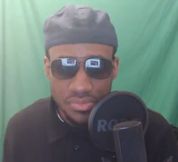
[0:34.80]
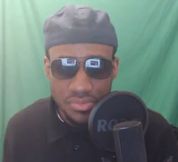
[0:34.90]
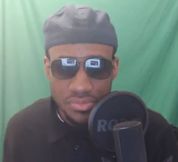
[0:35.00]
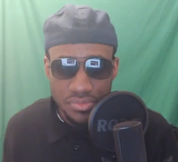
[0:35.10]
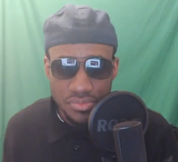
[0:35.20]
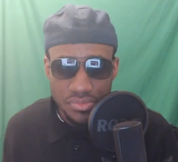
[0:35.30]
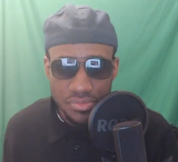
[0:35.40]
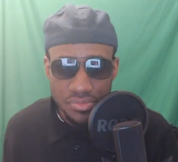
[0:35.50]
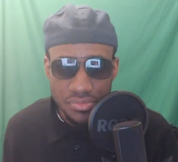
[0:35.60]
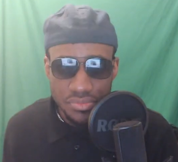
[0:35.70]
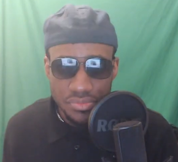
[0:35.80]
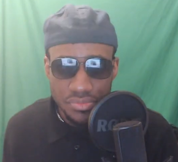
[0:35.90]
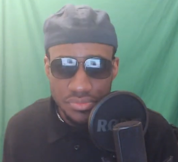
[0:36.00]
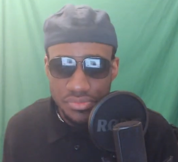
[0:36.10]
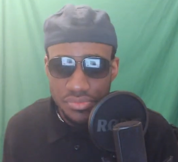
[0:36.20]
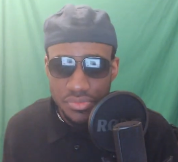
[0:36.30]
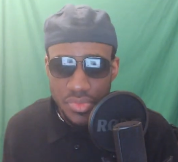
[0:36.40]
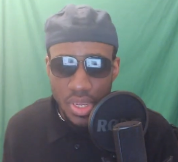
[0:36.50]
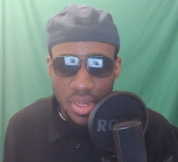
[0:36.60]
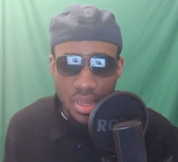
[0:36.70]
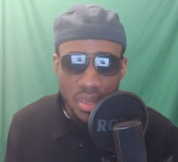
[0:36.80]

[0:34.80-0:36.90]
Nobody speaks.